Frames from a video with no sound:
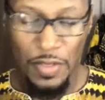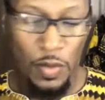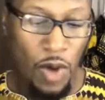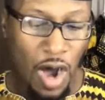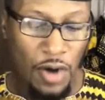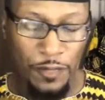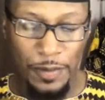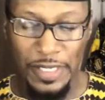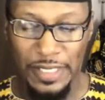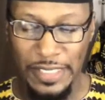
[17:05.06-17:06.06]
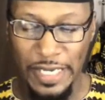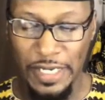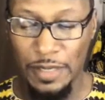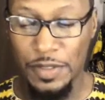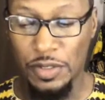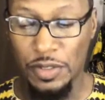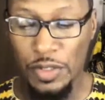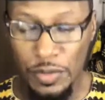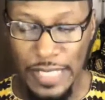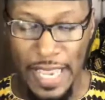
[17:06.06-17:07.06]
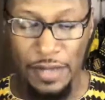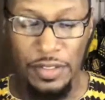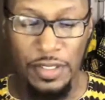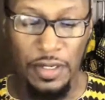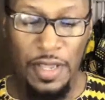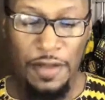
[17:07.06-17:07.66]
walk from the Athenaeum to Newtown took